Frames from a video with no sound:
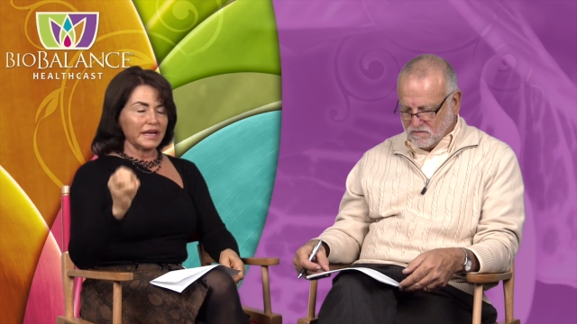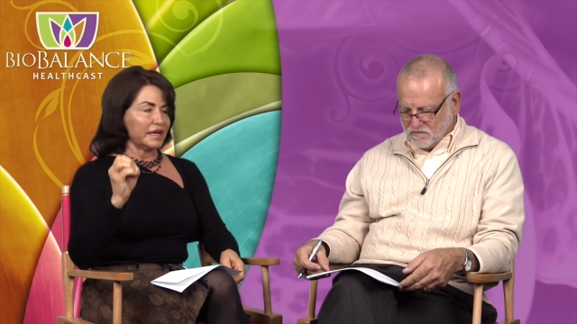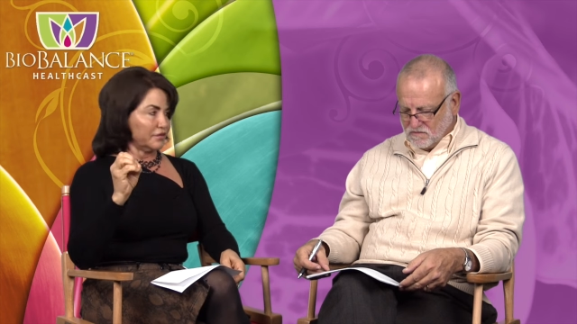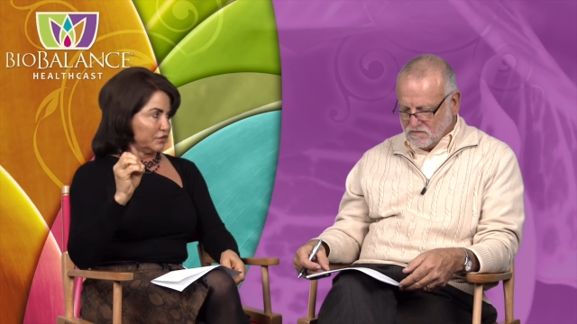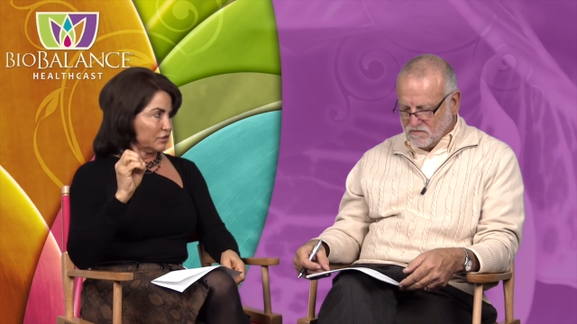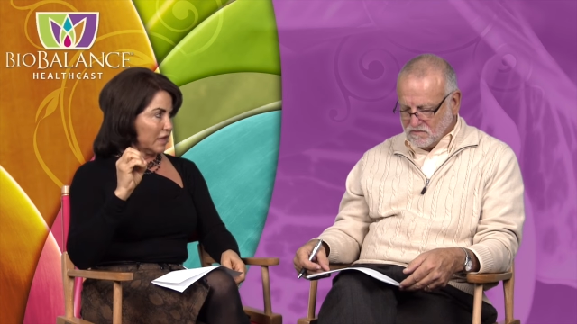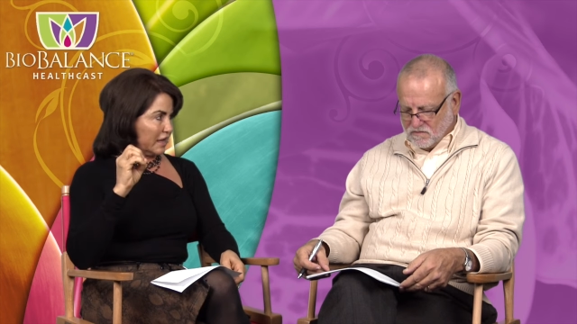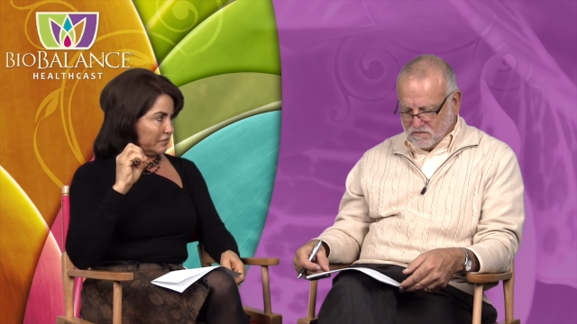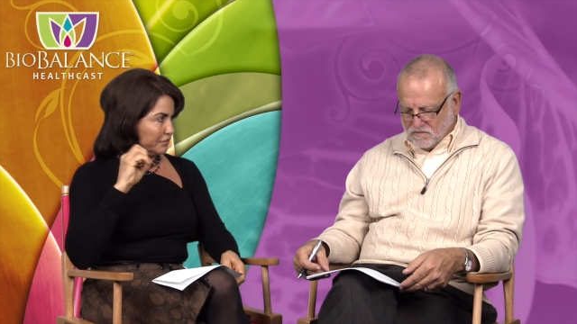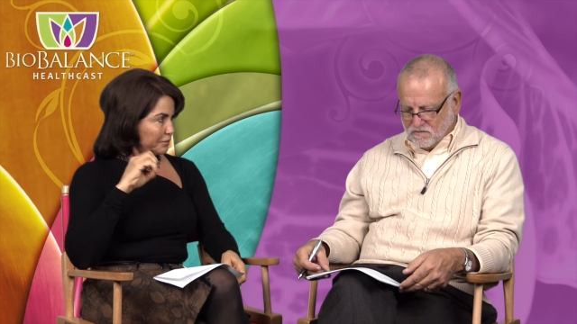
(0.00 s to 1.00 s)
Speaker 1: headache of their
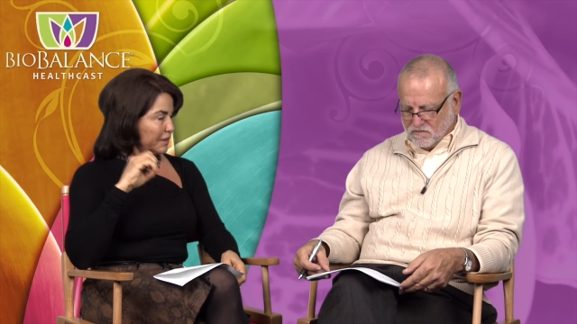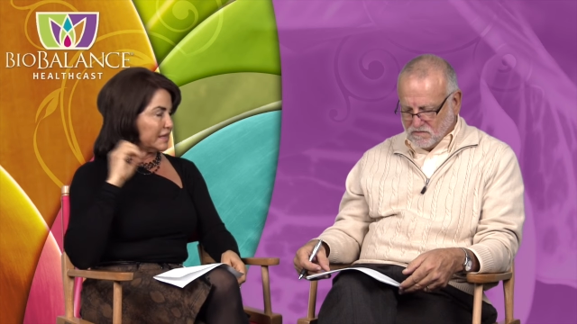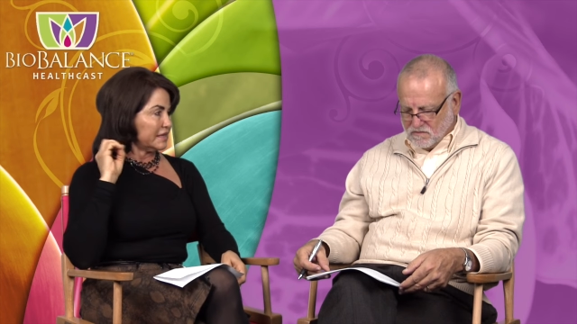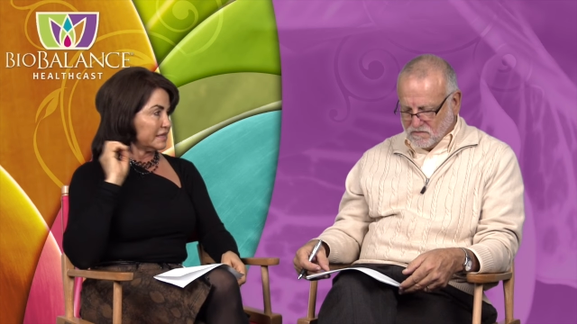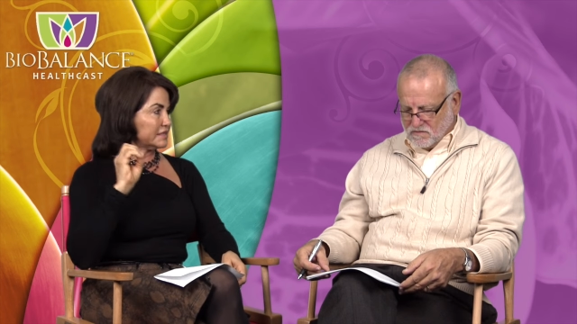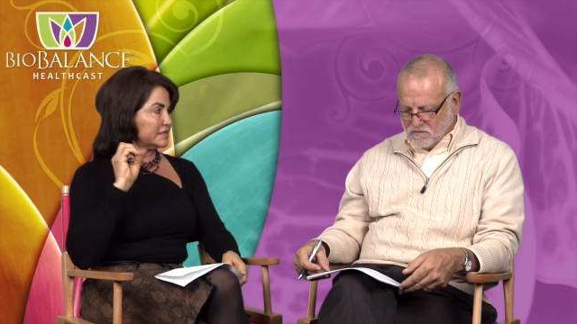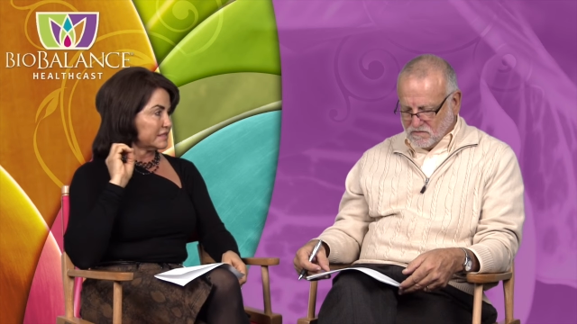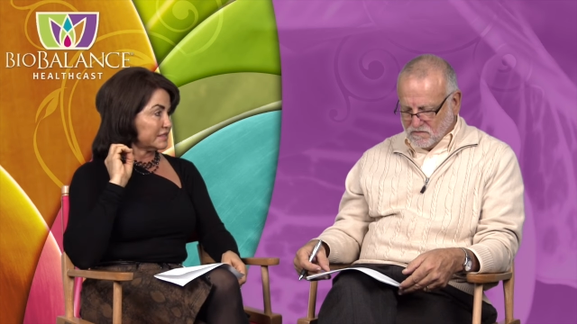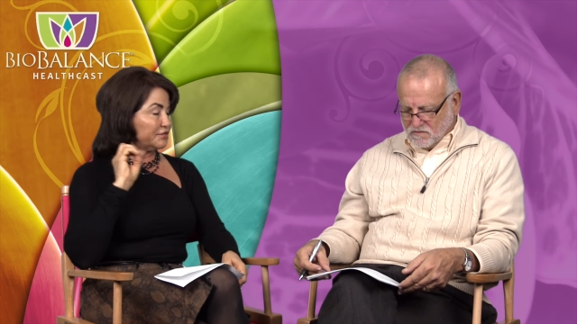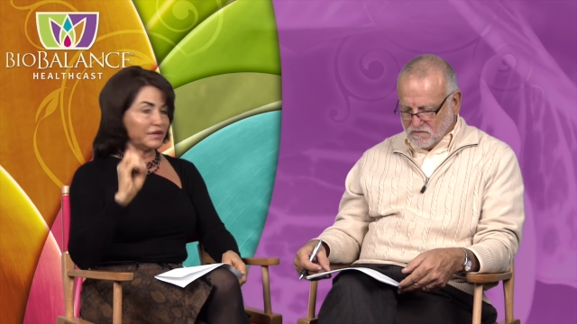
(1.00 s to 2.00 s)
life, but it is
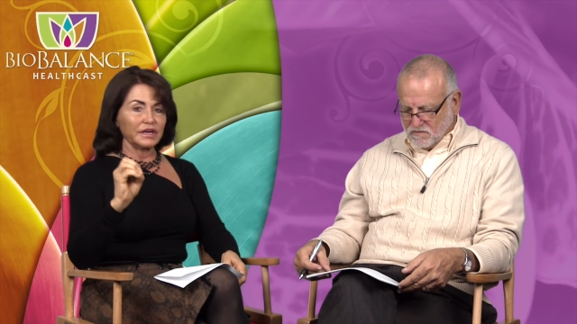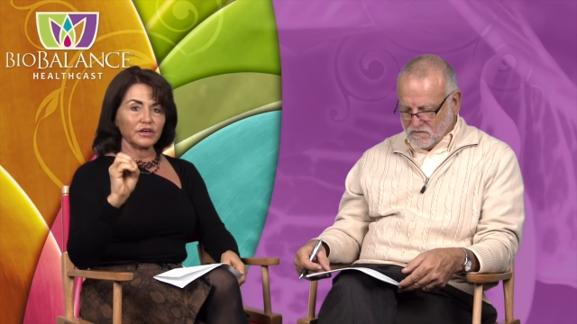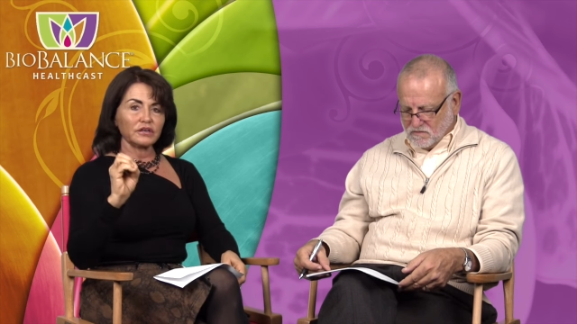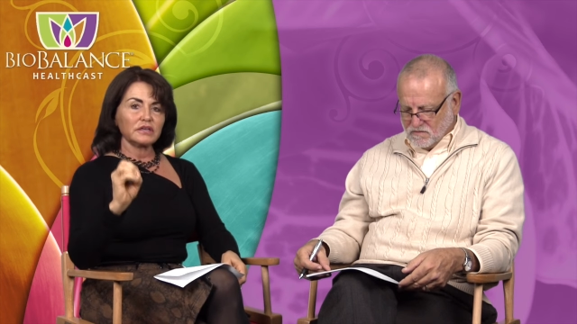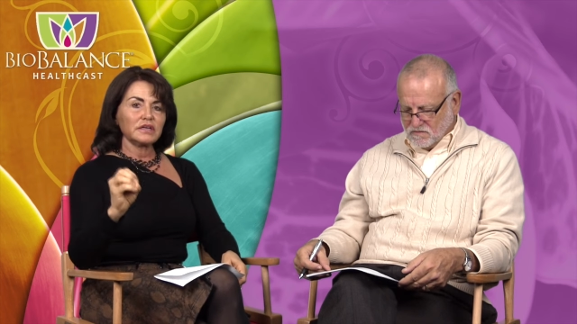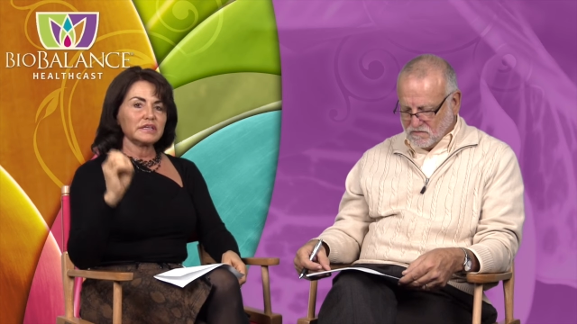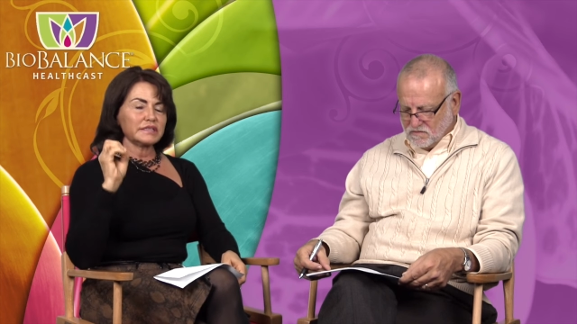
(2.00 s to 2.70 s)
severe.